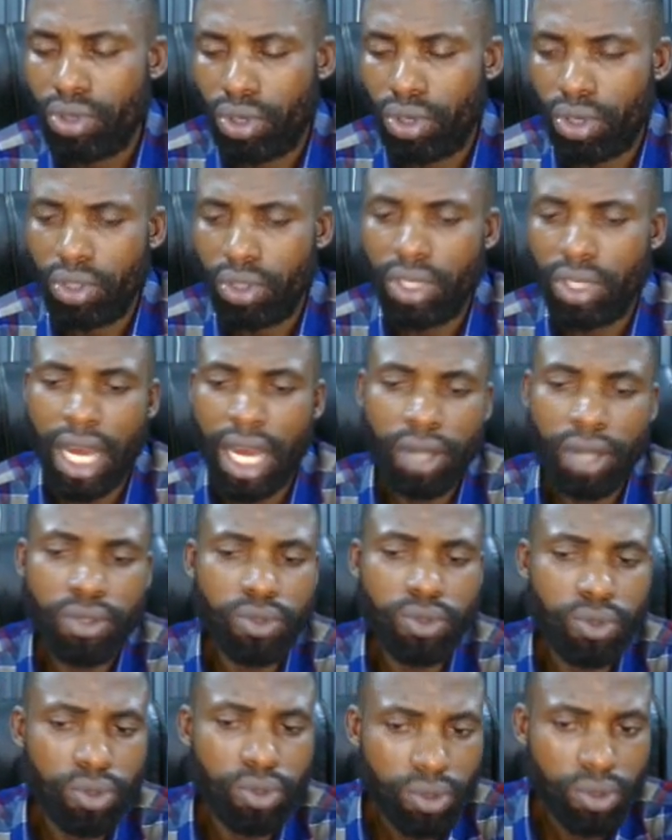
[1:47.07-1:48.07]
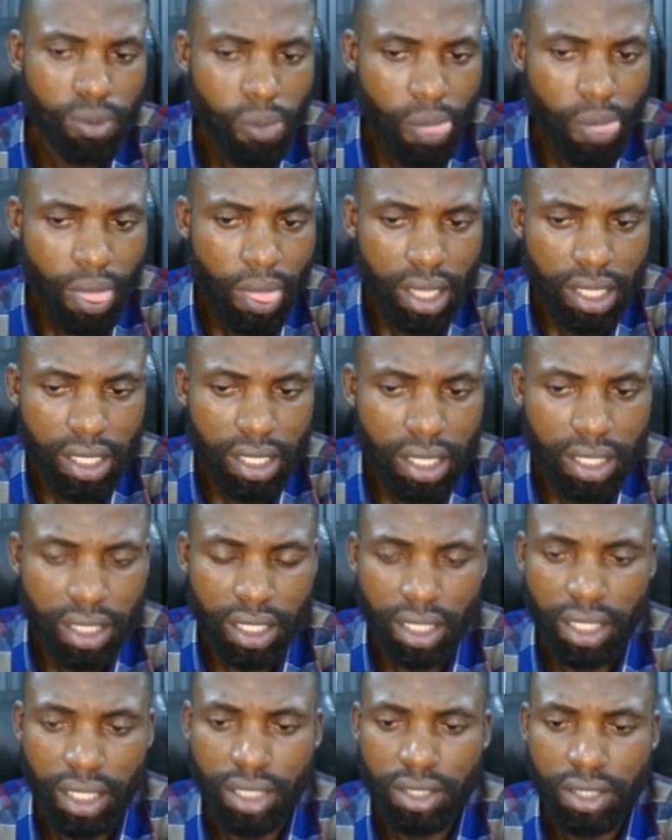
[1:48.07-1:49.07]
on how to
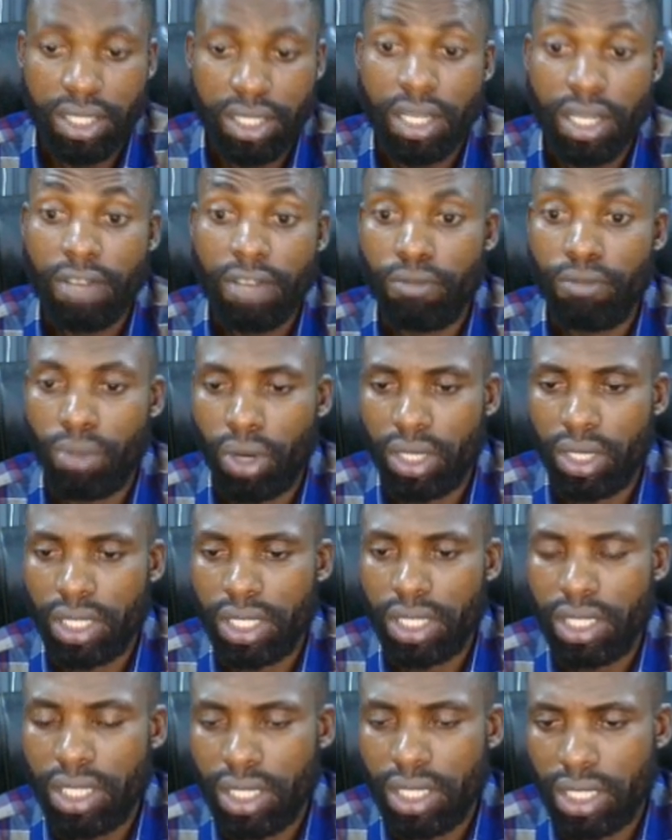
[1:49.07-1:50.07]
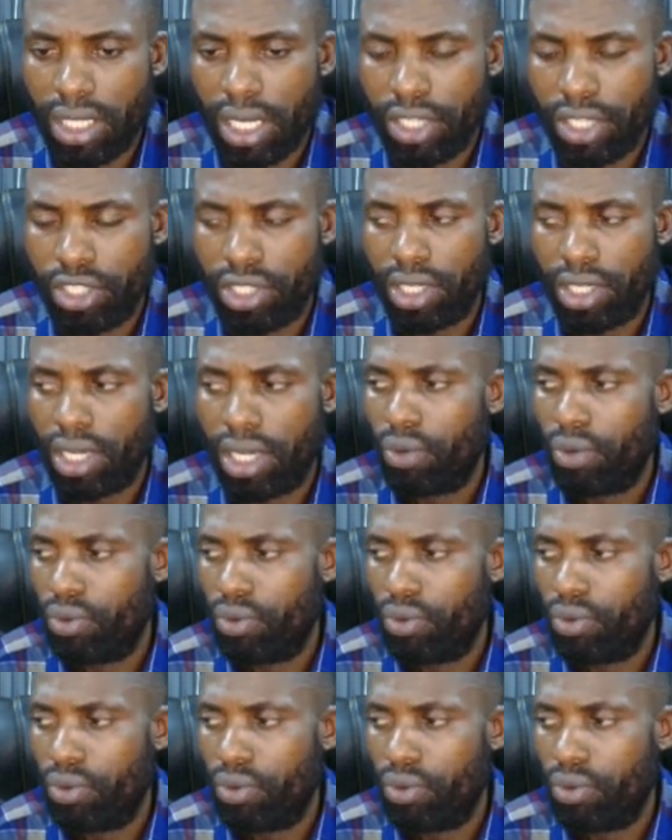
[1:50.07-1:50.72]
save money in Nigeria.